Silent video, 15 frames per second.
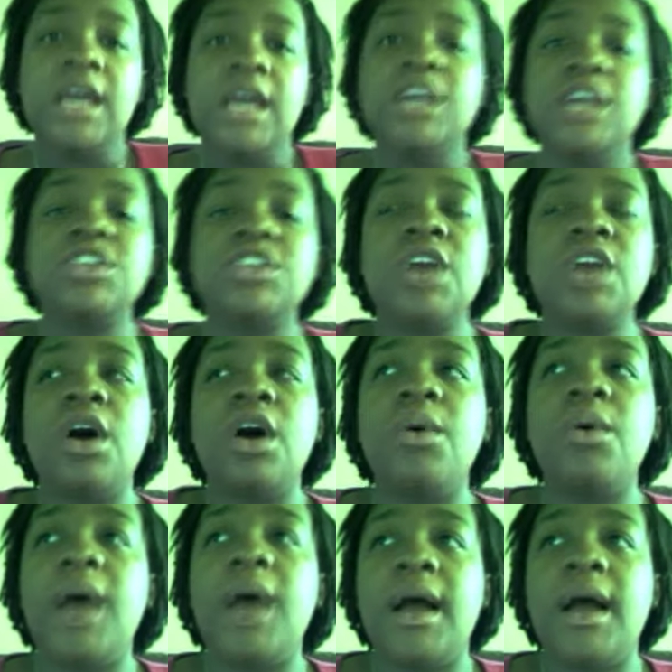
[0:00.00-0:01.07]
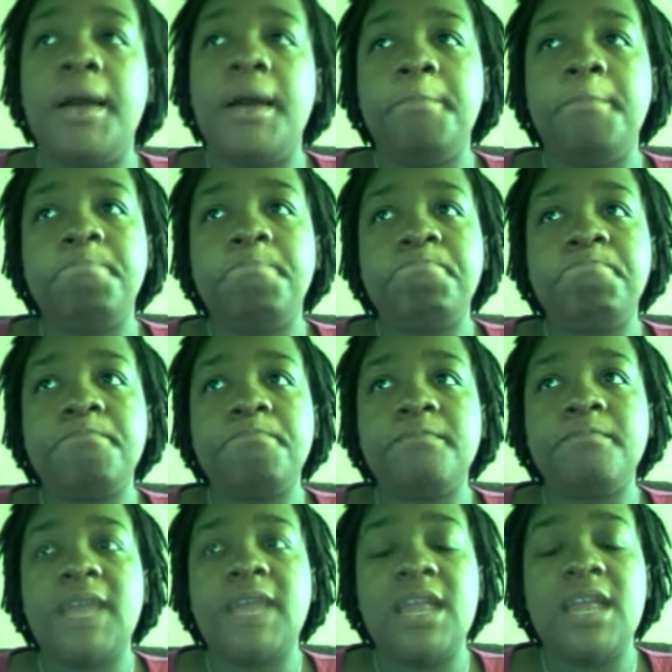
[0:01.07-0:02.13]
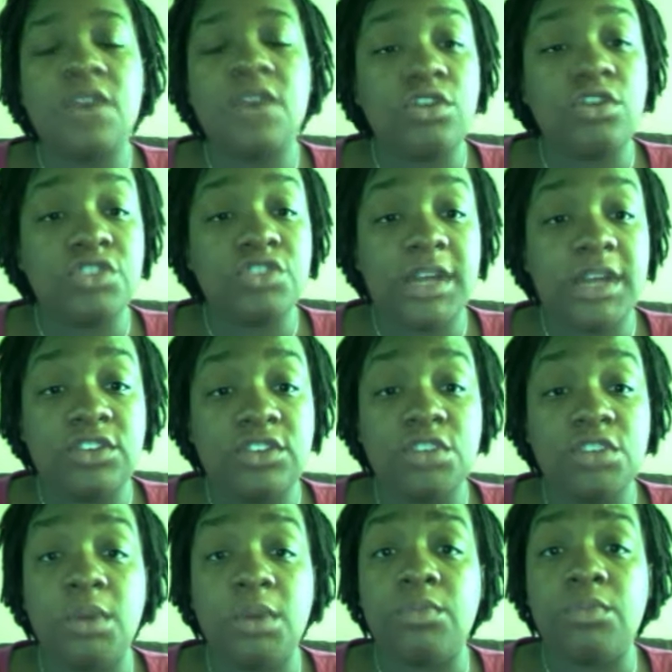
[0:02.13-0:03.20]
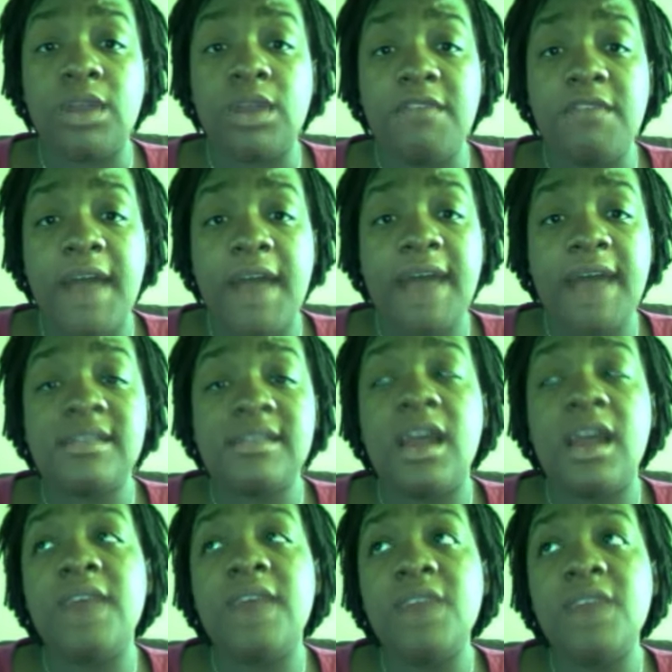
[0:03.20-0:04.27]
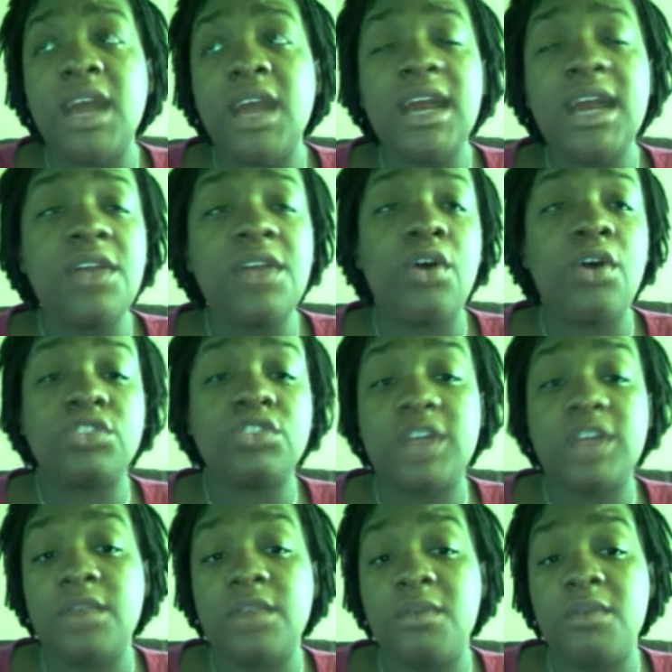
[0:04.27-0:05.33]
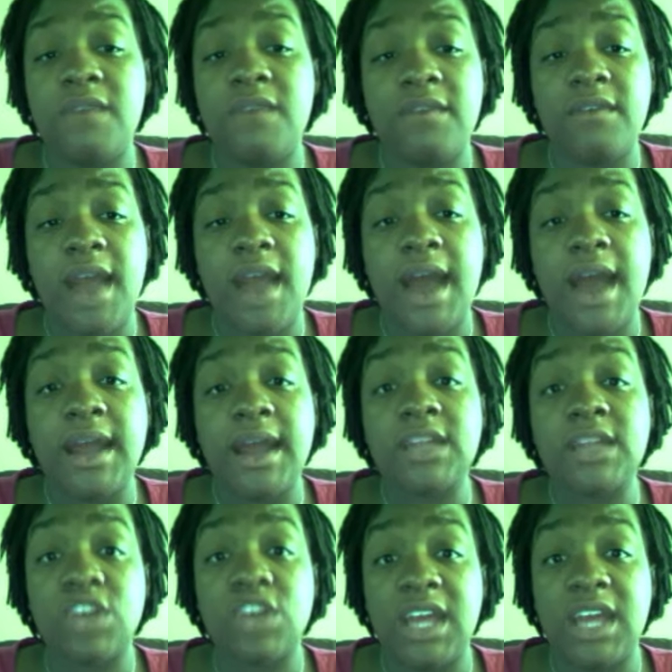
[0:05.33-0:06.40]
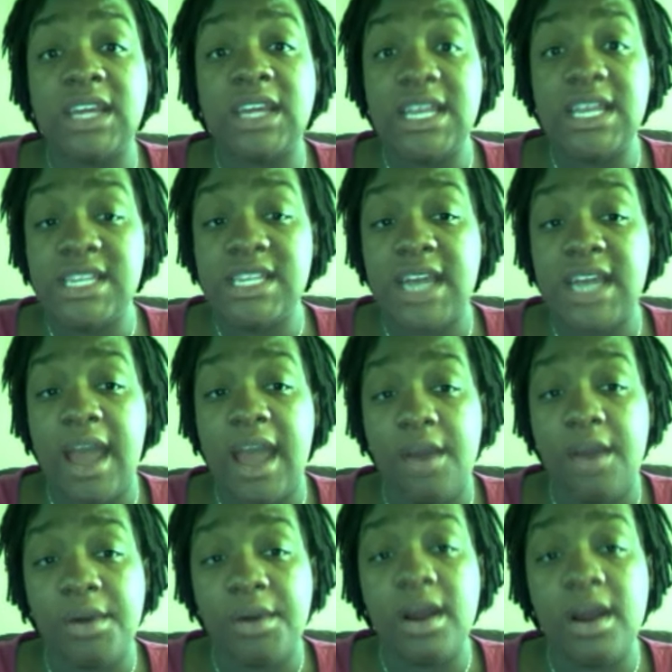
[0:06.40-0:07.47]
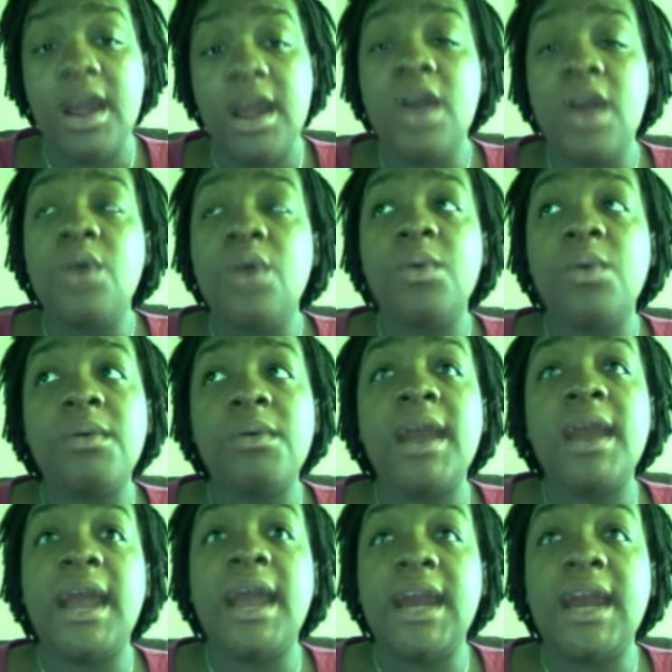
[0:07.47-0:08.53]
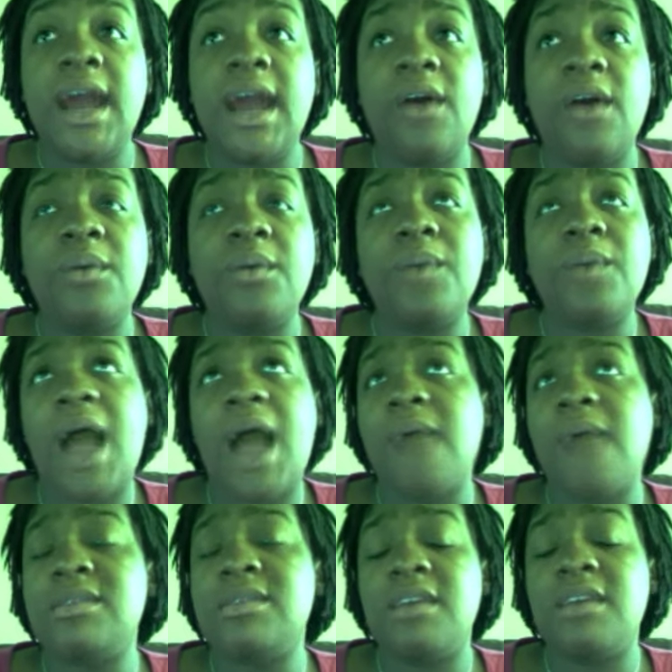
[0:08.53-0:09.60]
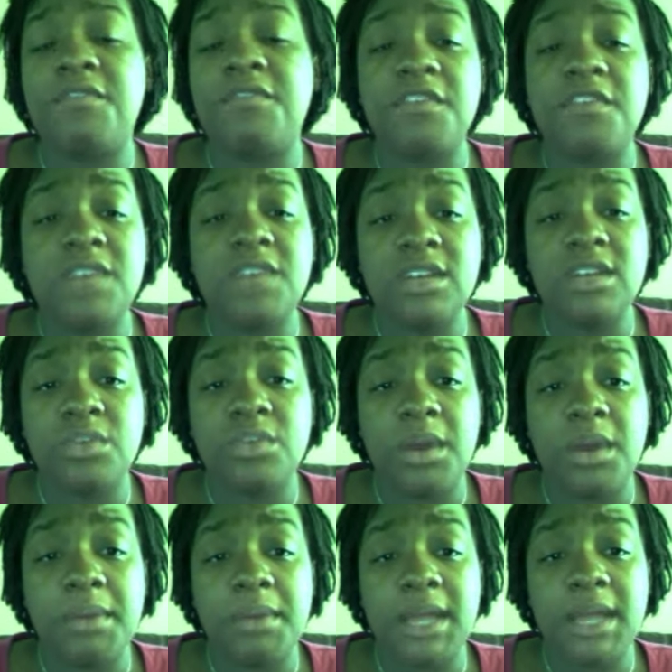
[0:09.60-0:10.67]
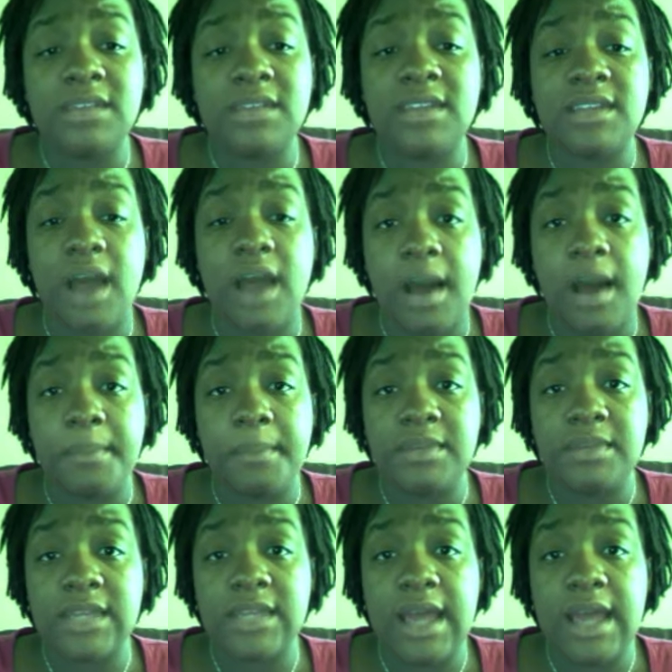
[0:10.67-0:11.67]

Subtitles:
So, in the ultrasound, she went really fast. Any other ultrasound that we've ever had took at least an hour. We were in and out, I would say 15, 20 minutes tops.